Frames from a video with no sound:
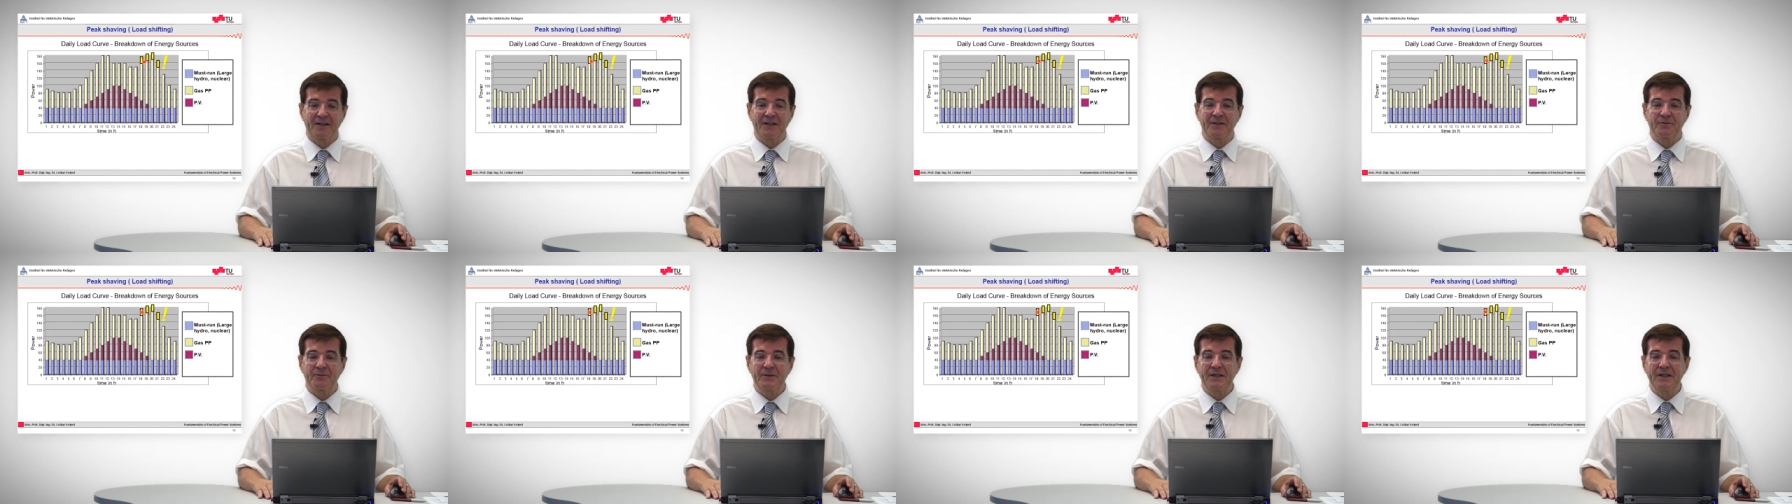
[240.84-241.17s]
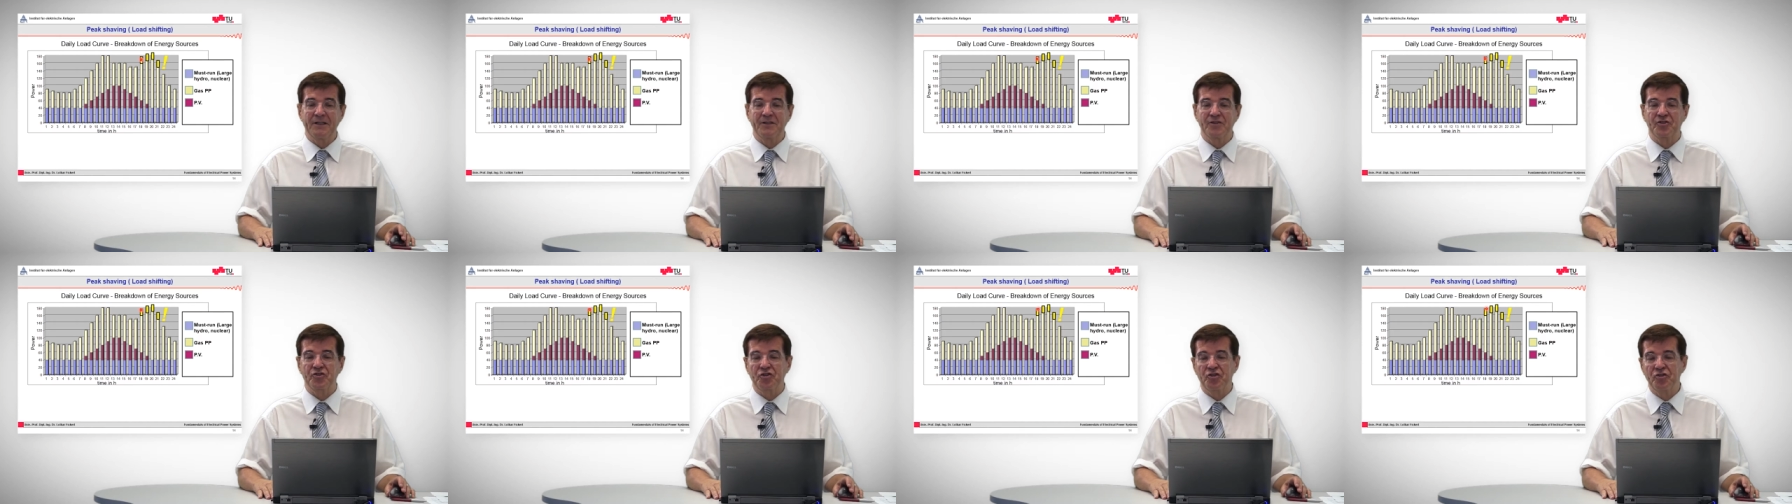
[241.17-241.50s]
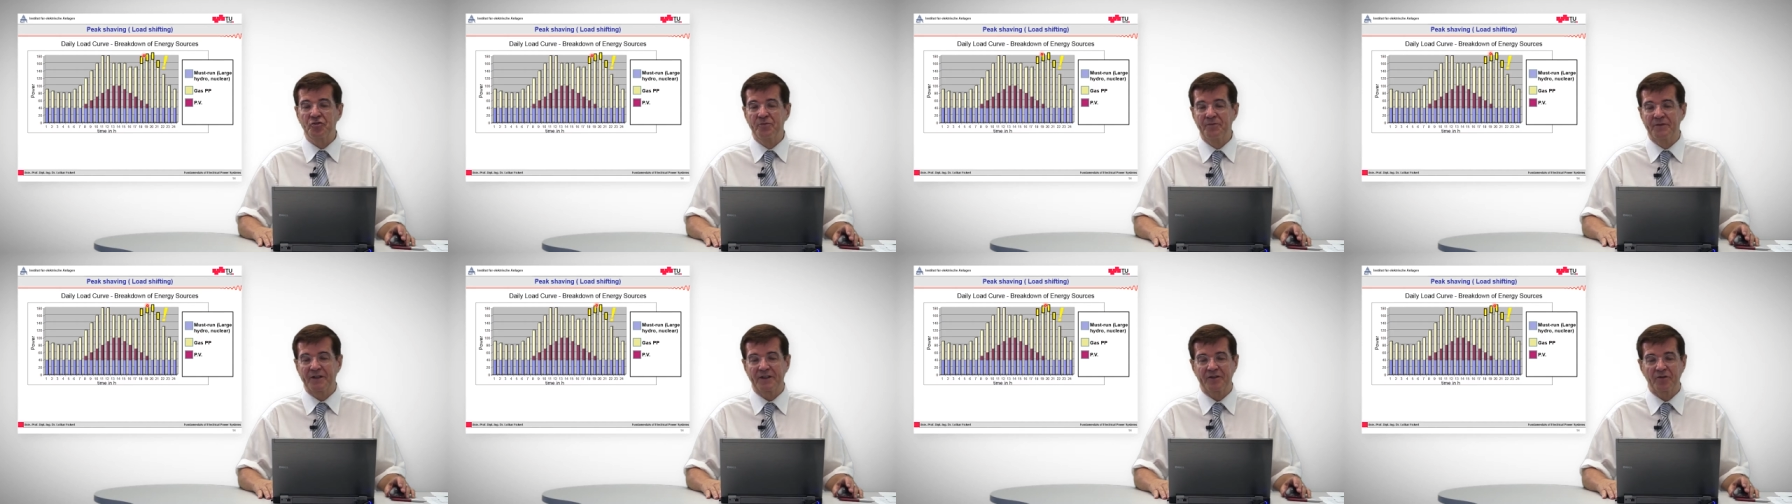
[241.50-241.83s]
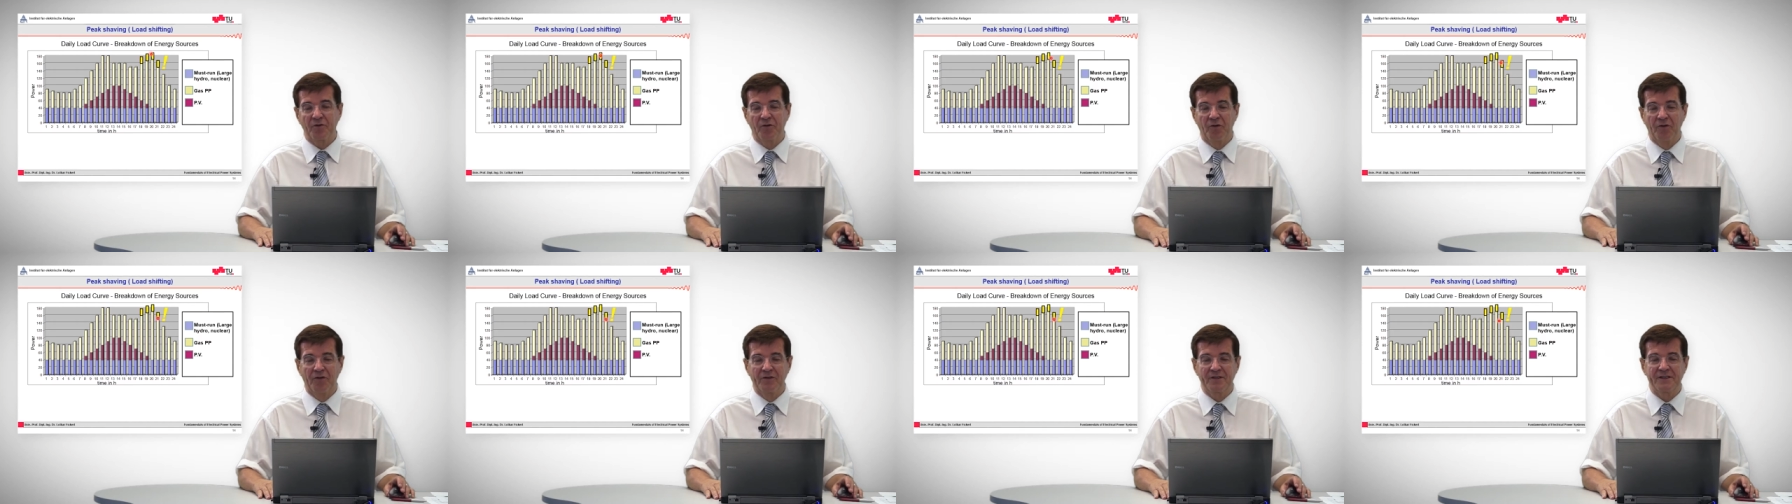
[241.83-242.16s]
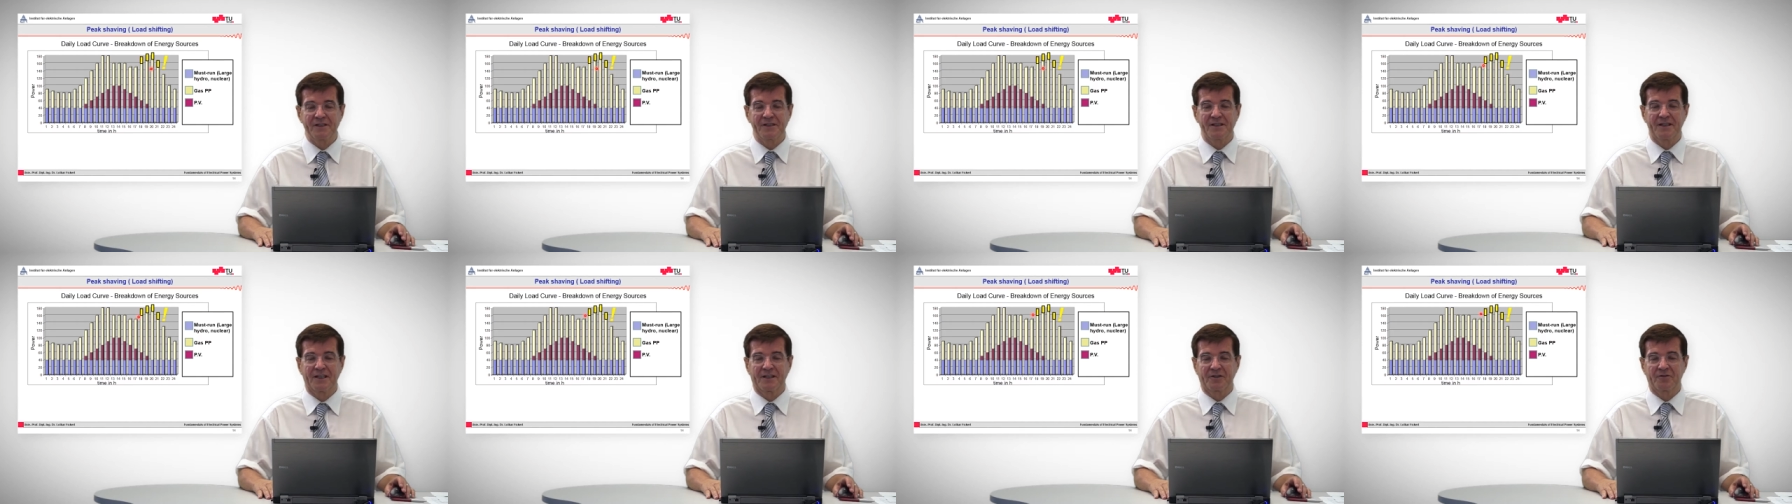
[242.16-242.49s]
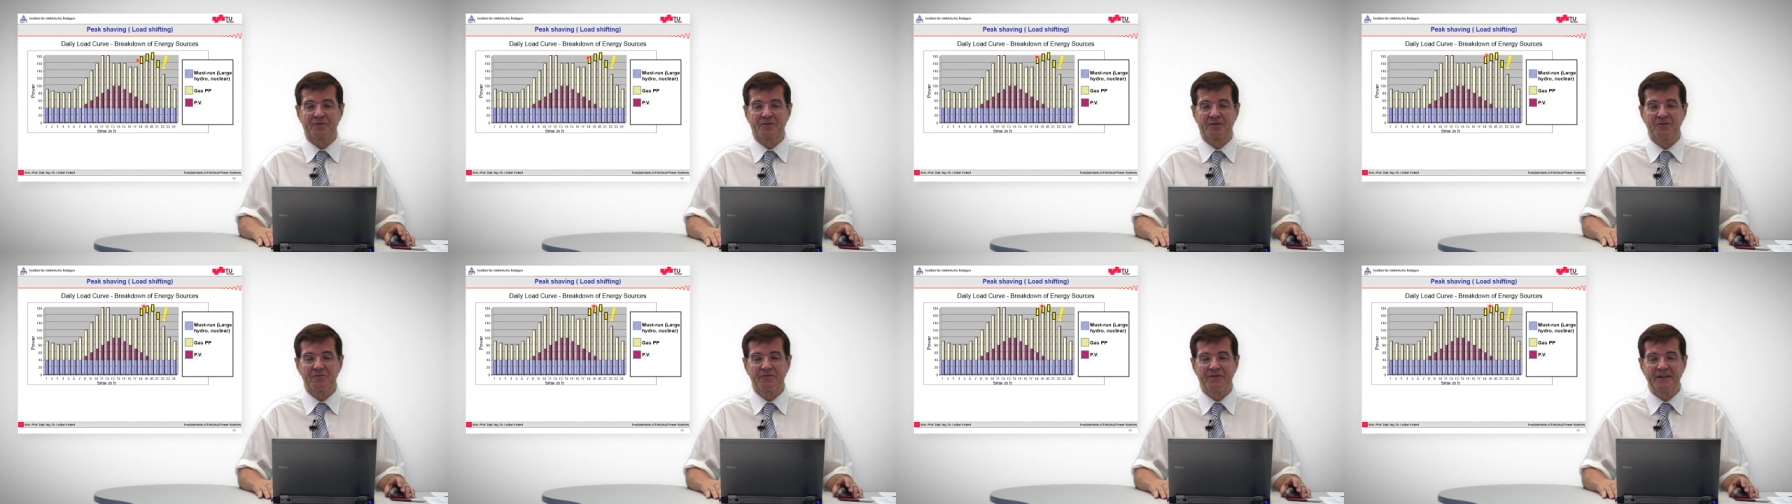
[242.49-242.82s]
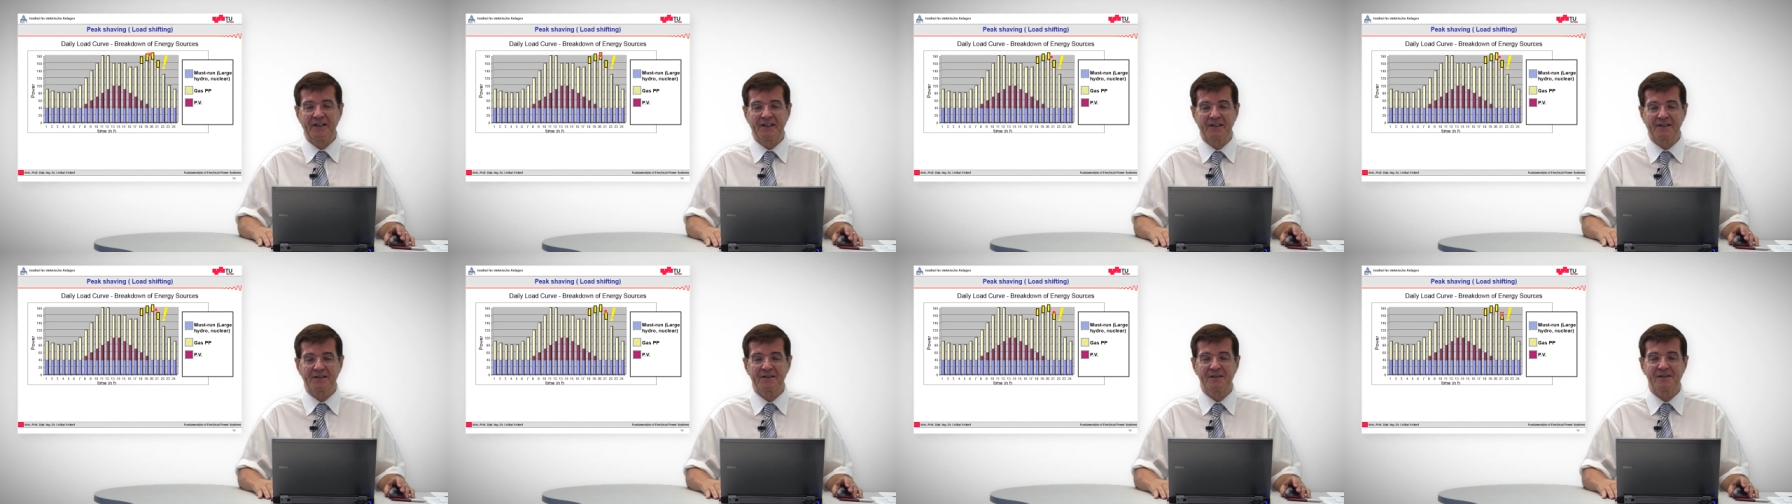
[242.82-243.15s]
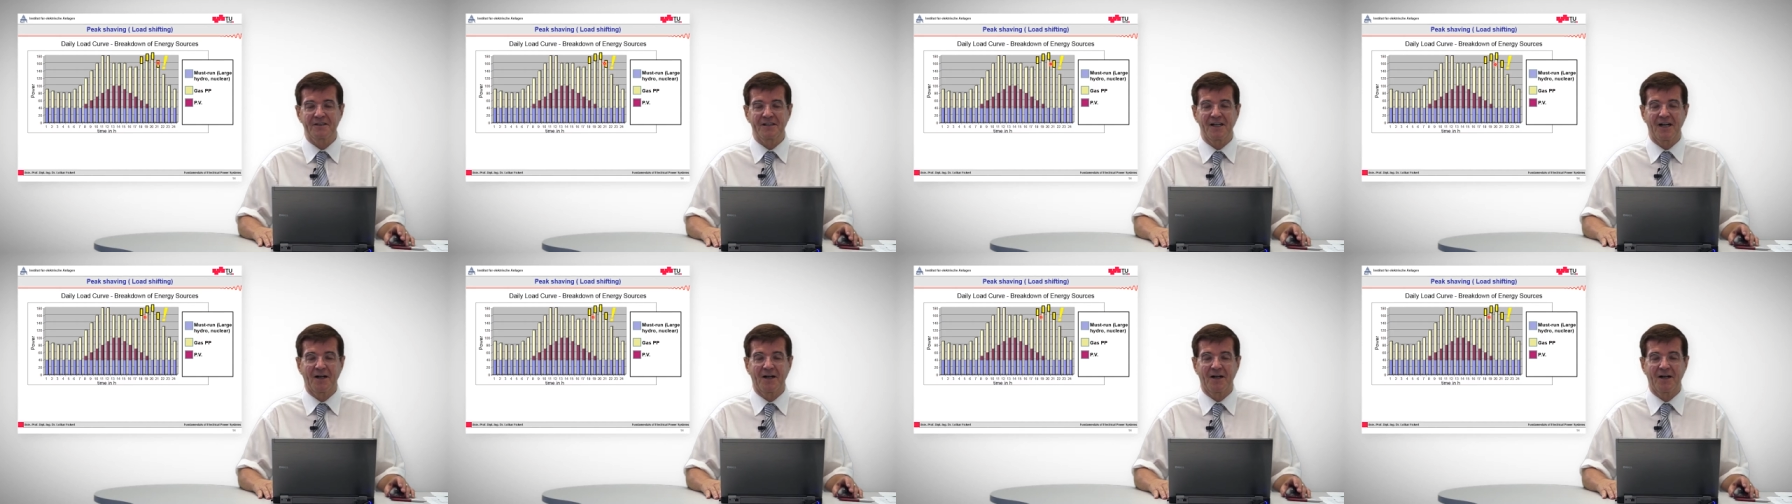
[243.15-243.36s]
and we assume that all these electrical vehicles